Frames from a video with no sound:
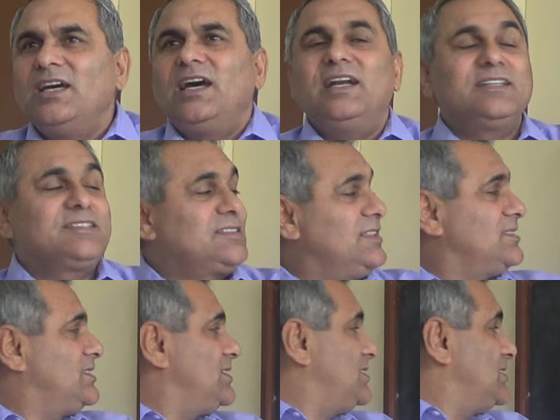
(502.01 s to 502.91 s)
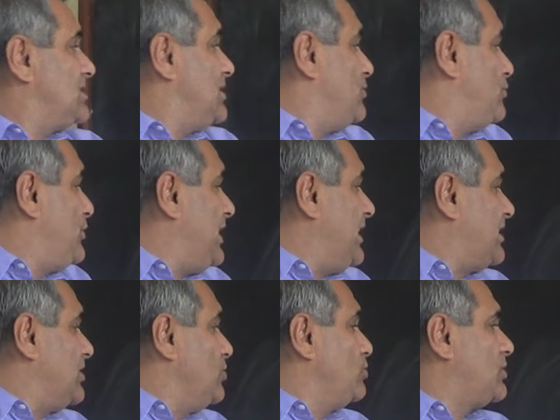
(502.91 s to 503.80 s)
And since this is the
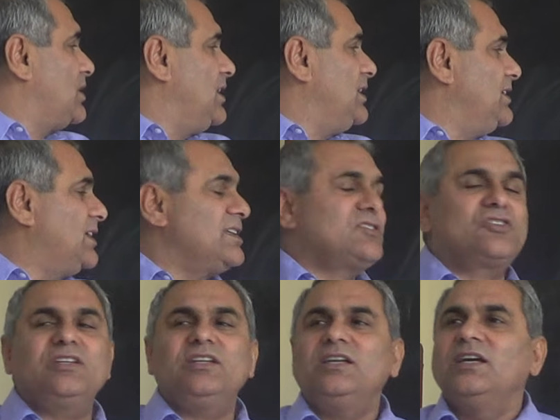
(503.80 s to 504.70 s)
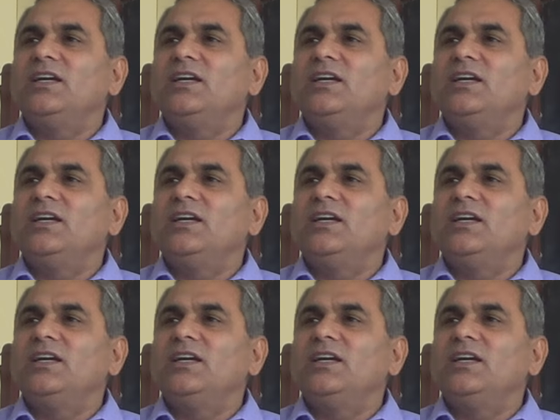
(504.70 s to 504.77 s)
weight neutral industry,